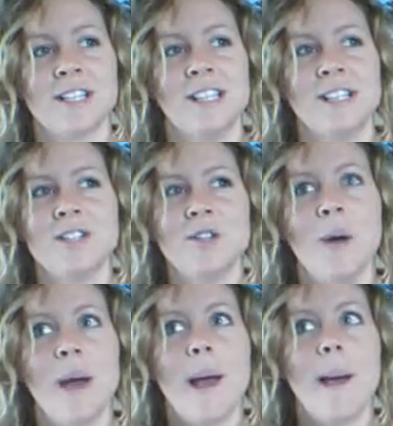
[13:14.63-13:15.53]
It needs
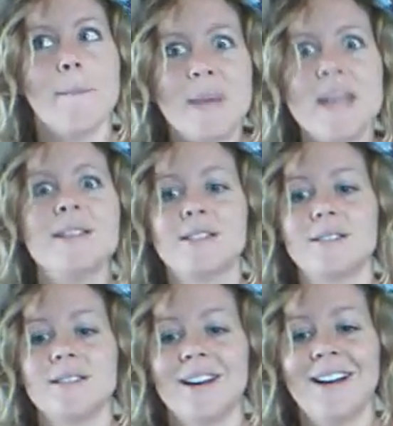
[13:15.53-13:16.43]
new
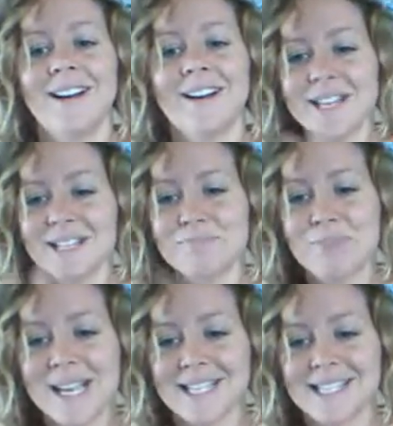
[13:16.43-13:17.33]
peace. It needs
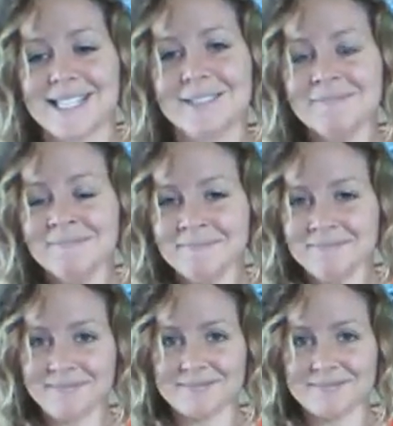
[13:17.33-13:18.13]
peace.